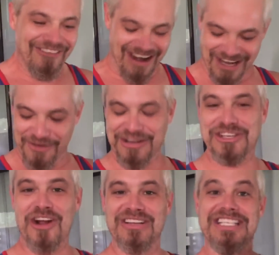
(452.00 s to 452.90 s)
Right there where
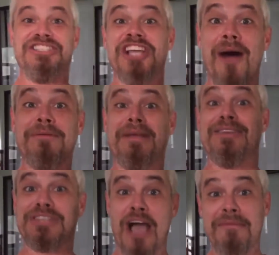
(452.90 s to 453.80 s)
the shirt was, it jumped up
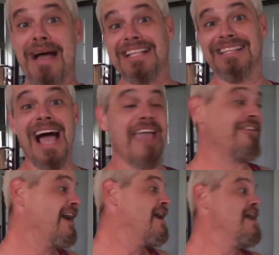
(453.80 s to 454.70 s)
like it was coming back to
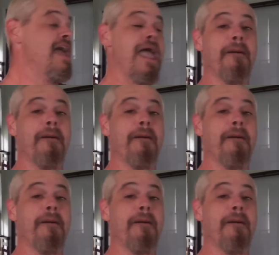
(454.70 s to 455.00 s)
life.